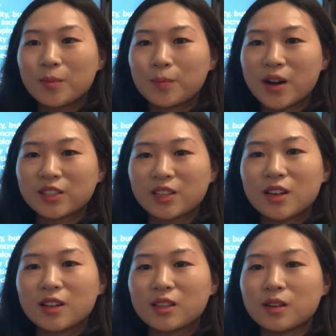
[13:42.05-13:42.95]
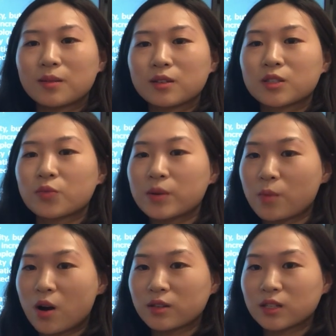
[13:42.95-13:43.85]
But the 3
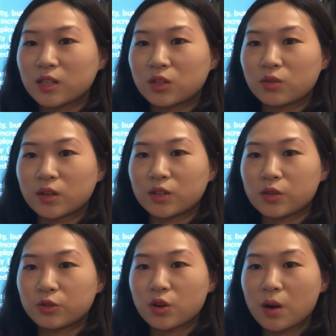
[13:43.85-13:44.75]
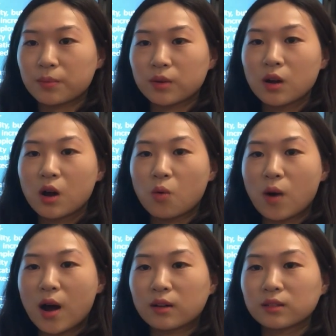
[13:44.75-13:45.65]
months into her new job,
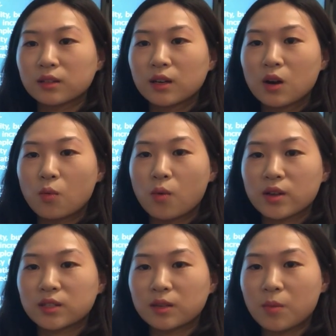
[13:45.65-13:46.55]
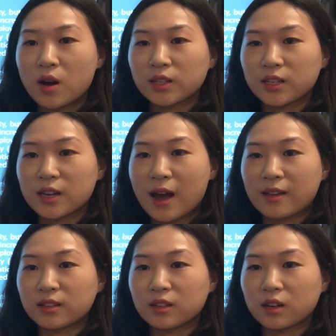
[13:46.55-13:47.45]
Wang was demanded
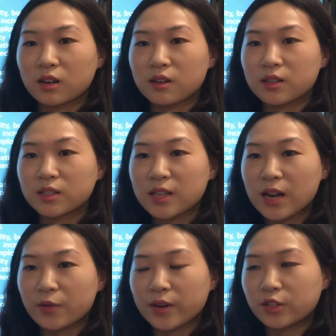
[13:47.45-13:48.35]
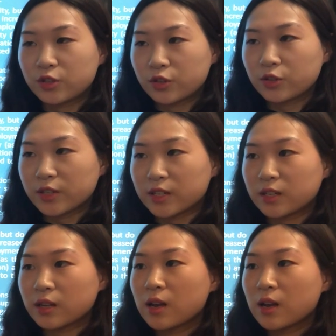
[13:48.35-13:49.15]
and her salary drilled